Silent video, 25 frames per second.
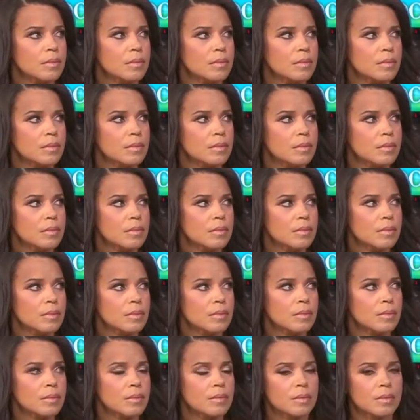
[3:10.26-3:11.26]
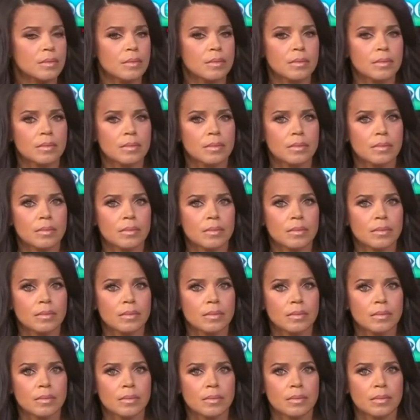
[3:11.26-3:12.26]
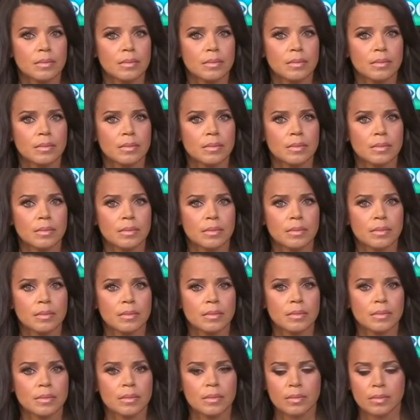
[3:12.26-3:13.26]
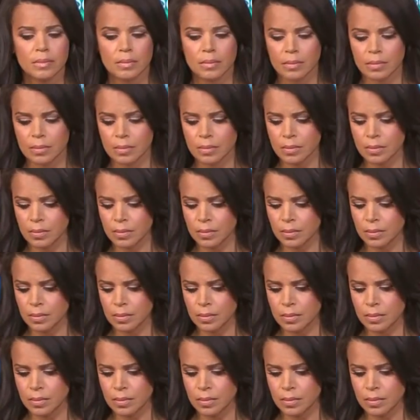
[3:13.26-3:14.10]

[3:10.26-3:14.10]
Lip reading: The person shown says nothing.